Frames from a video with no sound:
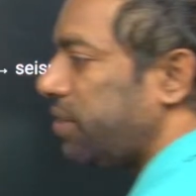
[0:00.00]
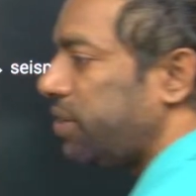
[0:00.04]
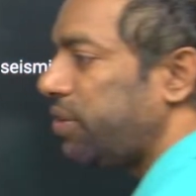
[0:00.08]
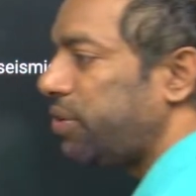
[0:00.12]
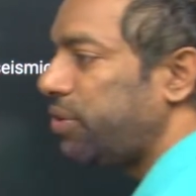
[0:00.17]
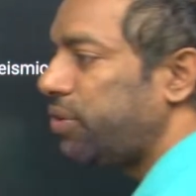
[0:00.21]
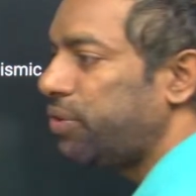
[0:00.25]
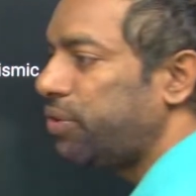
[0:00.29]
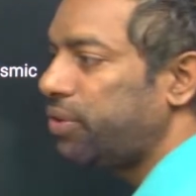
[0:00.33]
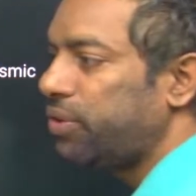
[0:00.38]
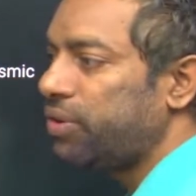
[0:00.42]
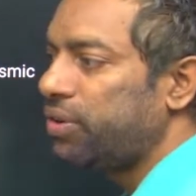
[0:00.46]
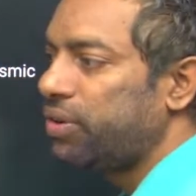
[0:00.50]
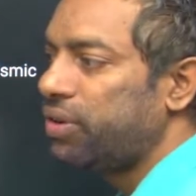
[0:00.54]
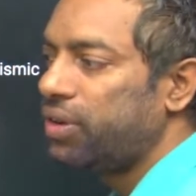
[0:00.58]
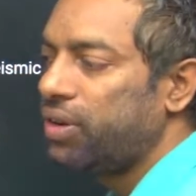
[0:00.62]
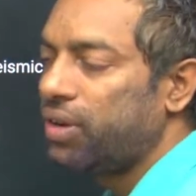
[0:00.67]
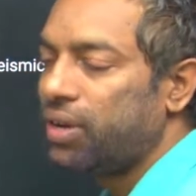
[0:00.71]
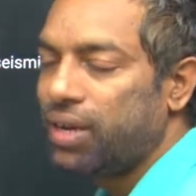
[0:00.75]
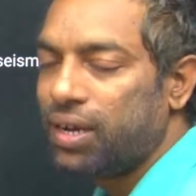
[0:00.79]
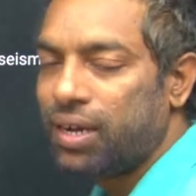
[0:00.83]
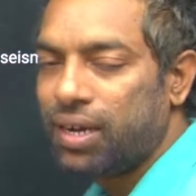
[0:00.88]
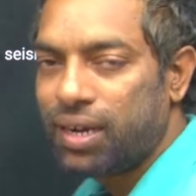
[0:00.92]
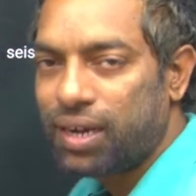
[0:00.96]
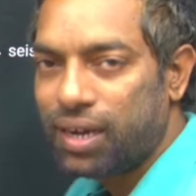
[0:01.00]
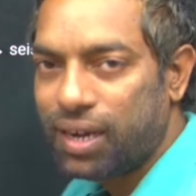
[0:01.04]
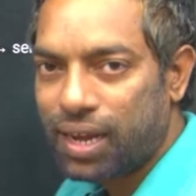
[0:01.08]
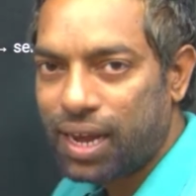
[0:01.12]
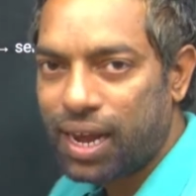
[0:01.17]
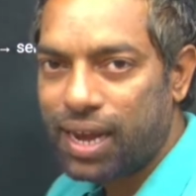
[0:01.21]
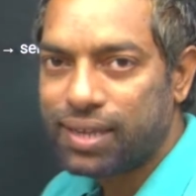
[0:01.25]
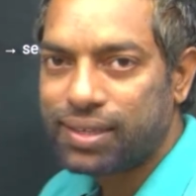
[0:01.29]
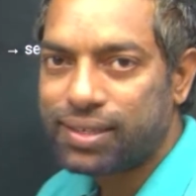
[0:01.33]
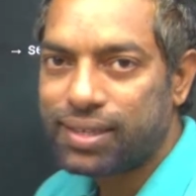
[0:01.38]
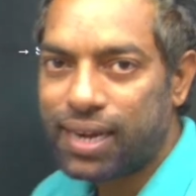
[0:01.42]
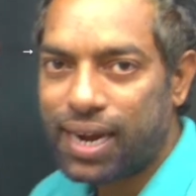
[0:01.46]
know
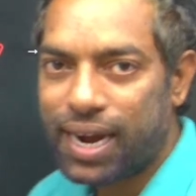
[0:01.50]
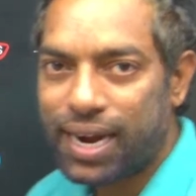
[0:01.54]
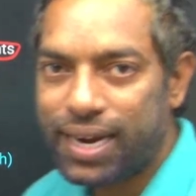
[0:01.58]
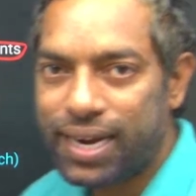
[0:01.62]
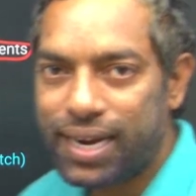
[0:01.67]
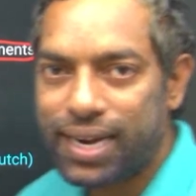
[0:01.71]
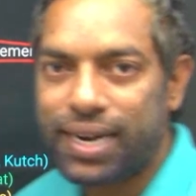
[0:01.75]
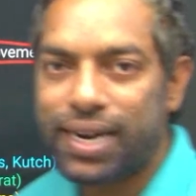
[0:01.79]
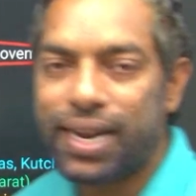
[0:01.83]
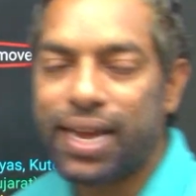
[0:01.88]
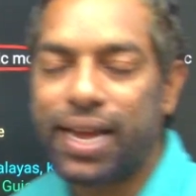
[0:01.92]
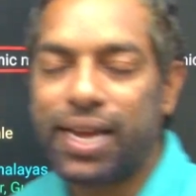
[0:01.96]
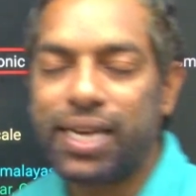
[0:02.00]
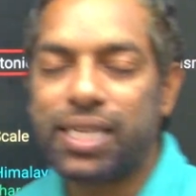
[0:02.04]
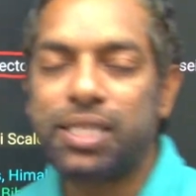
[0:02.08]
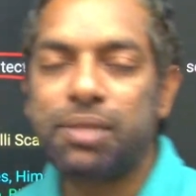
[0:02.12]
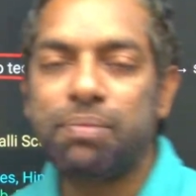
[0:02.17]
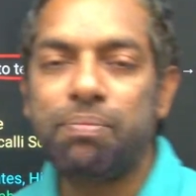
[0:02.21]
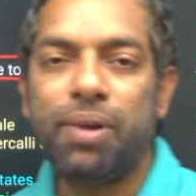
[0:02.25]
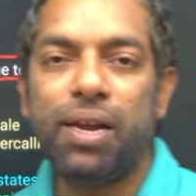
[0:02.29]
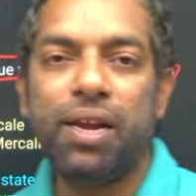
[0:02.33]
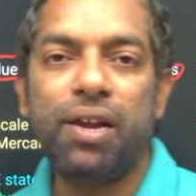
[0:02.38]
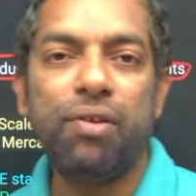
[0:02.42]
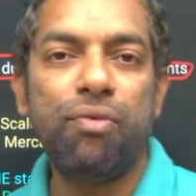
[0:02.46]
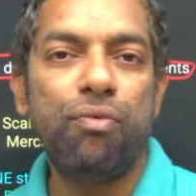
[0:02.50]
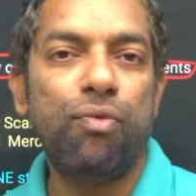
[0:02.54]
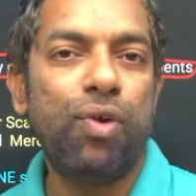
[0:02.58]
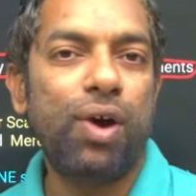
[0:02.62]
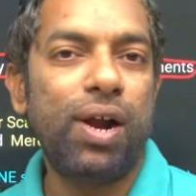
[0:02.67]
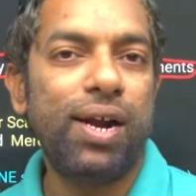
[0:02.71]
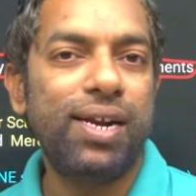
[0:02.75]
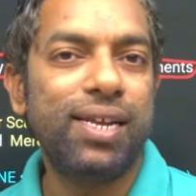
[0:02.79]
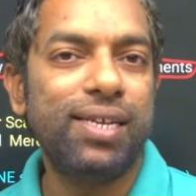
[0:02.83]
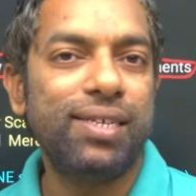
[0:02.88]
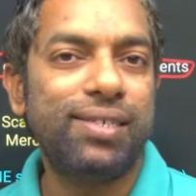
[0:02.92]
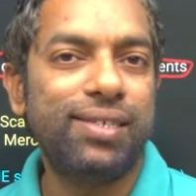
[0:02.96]
guys, I did explain
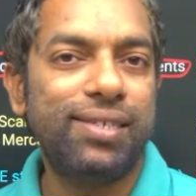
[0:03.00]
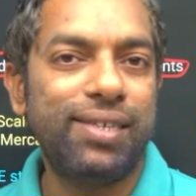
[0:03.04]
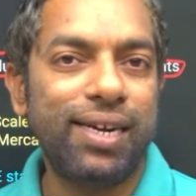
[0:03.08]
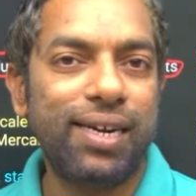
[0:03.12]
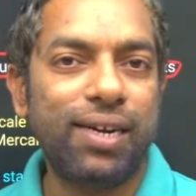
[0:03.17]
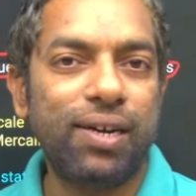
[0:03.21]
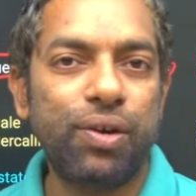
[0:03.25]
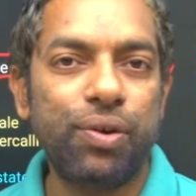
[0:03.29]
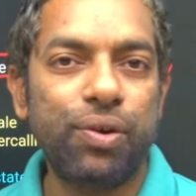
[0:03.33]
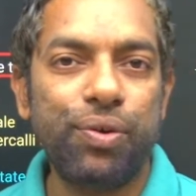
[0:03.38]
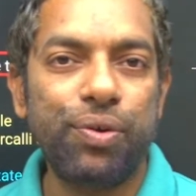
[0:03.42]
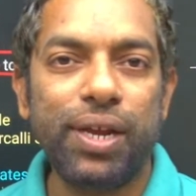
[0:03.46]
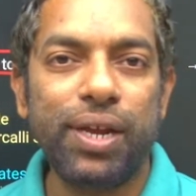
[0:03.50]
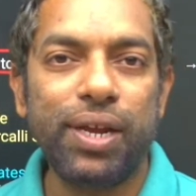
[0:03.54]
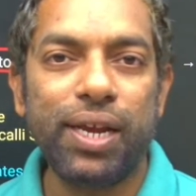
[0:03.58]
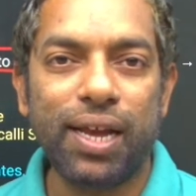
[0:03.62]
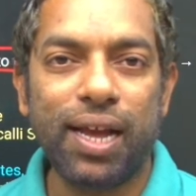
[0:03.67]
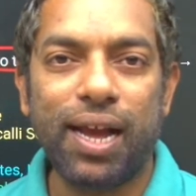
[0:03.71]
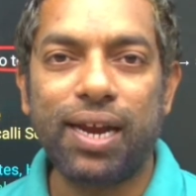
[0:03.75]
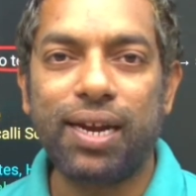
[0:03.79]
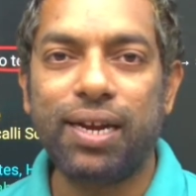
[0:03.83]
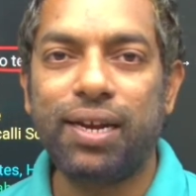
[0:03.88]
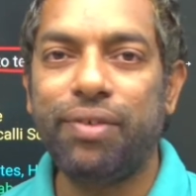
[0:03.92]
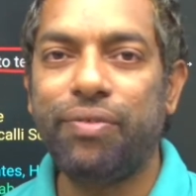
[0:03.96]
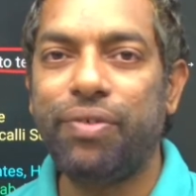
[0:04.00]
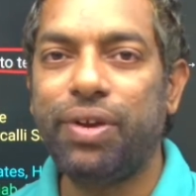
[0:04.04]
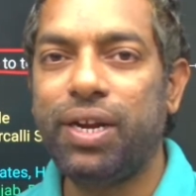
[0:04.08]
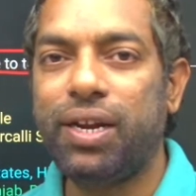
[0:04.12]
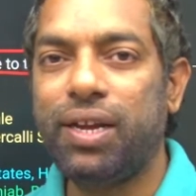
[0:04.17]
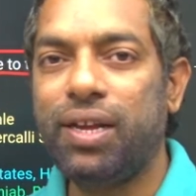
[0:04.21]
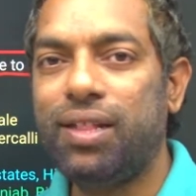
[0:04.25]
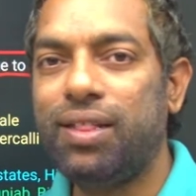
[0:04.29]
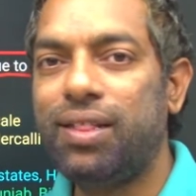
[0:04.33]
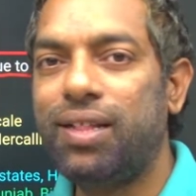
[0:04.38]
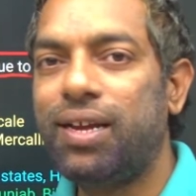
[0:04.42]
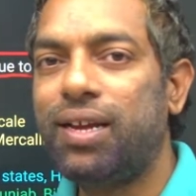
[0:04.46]
what is tectonic activity
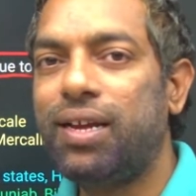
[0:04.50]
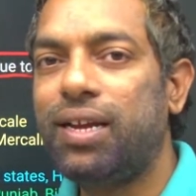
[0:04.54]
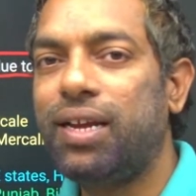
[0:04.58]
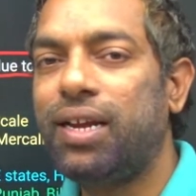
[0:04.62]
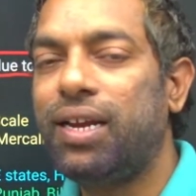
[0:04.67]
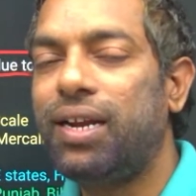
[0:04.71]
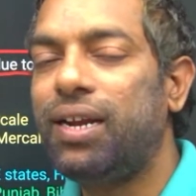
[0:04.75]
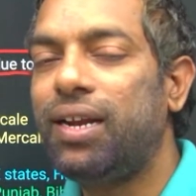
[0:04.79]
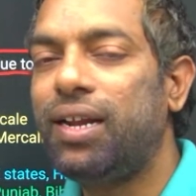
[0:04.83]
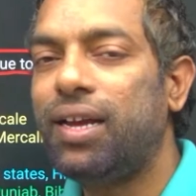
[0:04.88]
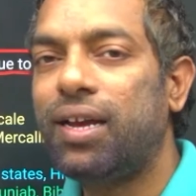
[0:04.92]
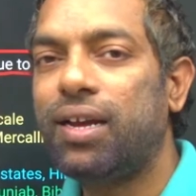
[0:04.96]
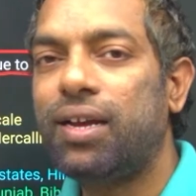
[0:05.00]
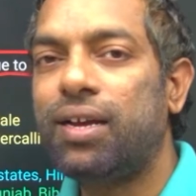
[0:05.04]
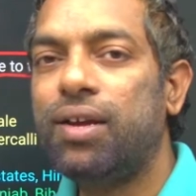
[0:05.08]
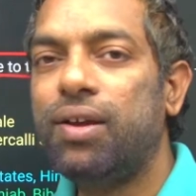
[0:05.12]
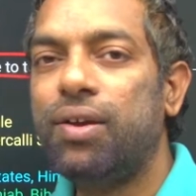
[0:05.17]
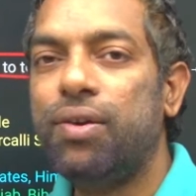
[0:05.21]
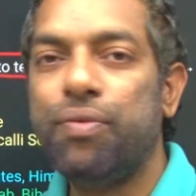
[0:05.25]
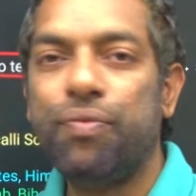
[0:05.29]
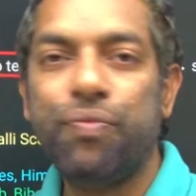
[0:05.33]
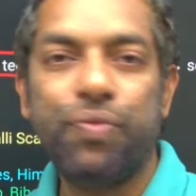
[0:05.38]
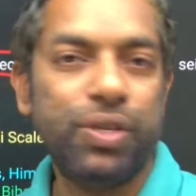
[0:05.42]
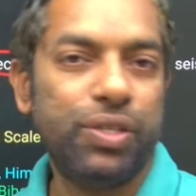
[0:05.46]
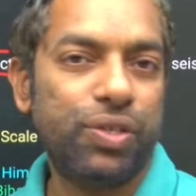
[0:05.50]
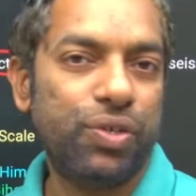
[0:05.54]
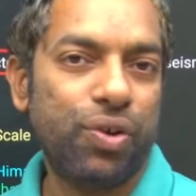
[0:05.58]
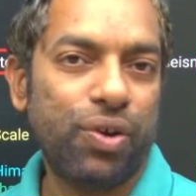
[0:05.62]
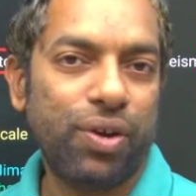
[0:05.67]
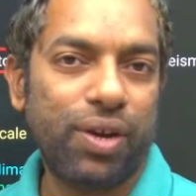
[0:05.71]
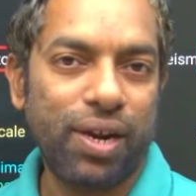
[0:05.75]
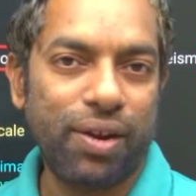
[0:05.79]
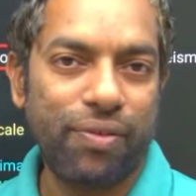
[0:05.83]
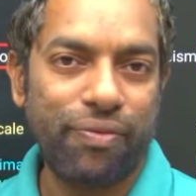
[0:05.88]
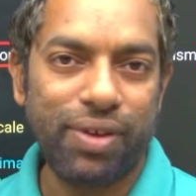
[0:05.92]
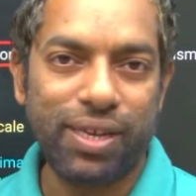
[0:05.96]
in the India
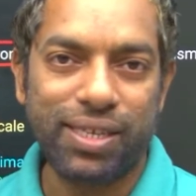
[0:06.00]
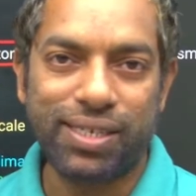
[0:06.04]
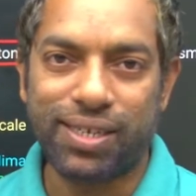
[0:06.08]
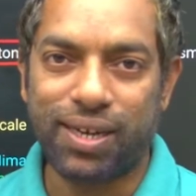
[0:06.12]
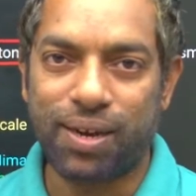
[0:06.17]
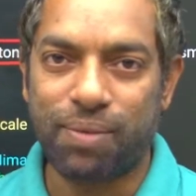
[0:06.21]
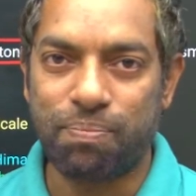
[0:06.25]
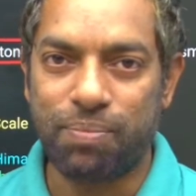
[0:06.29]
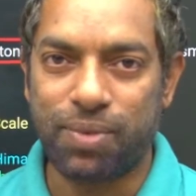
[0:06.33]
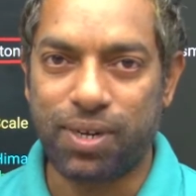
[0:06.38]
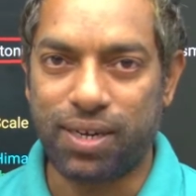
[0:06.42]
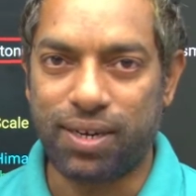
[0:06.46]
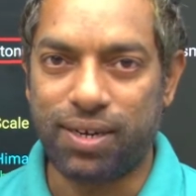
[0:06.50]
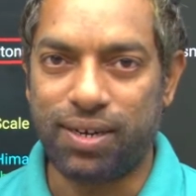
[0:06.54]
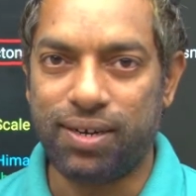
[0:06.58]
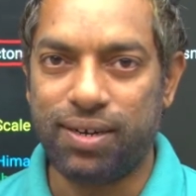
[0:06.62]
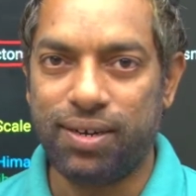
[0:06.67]
physiography chapter.